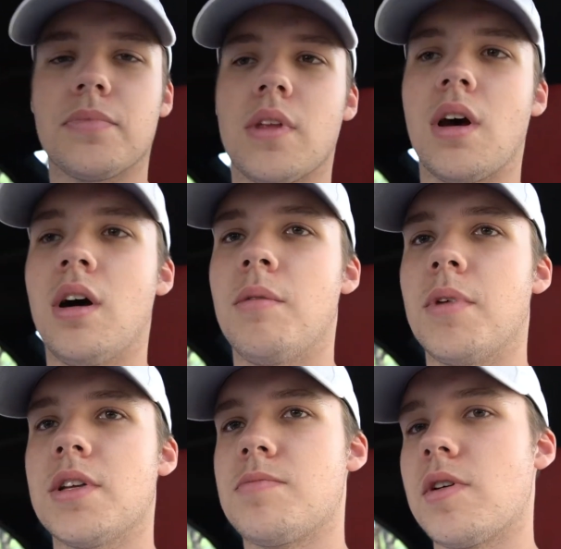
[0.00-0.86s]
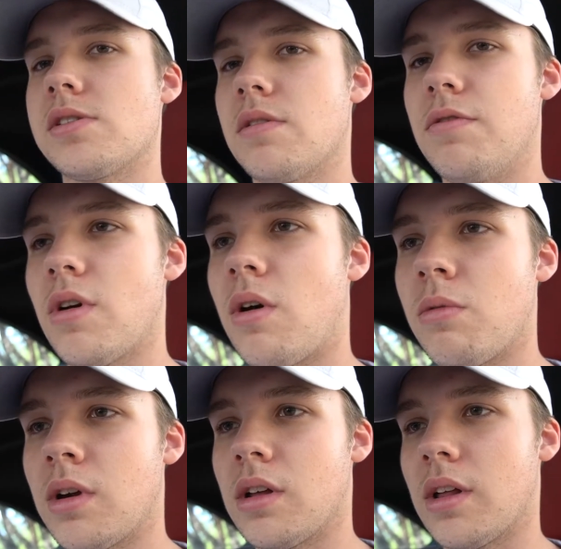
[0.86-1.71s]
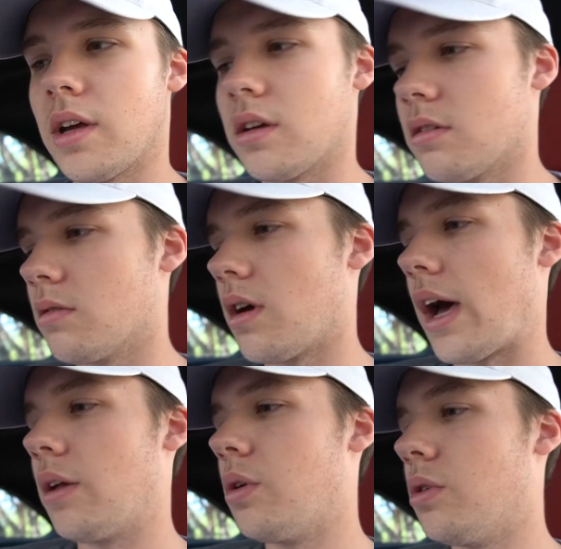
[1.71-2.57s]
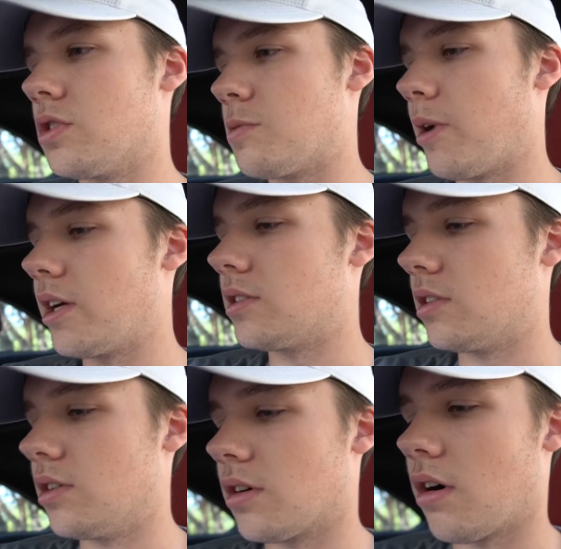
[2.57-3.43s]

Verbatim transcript: Um, especially if y'all want to like add a little spice to your